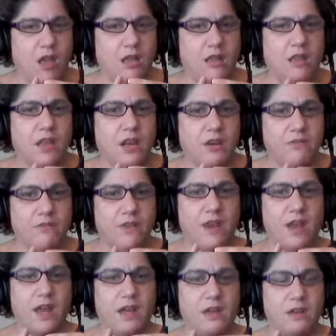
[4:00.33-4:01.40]

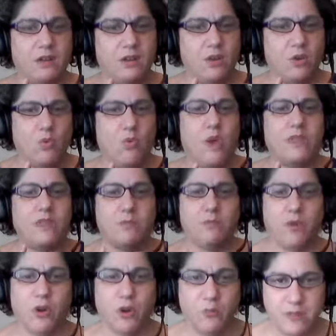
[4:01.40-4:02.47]
clarifying what the
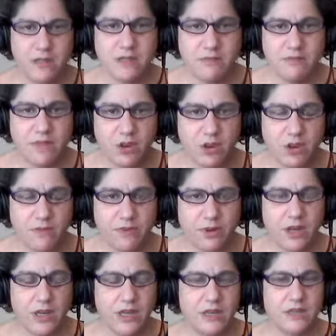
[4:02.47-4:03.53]
purpose of the
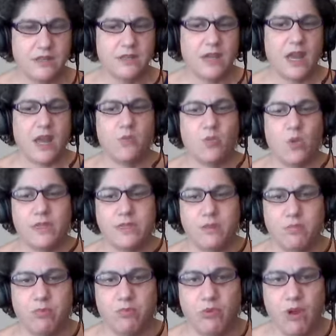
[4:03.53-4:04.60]
offer is and what
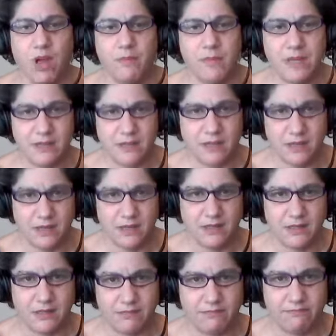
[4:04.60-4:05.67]
the promise
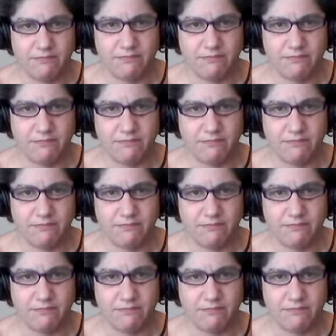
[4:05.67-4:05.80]
is.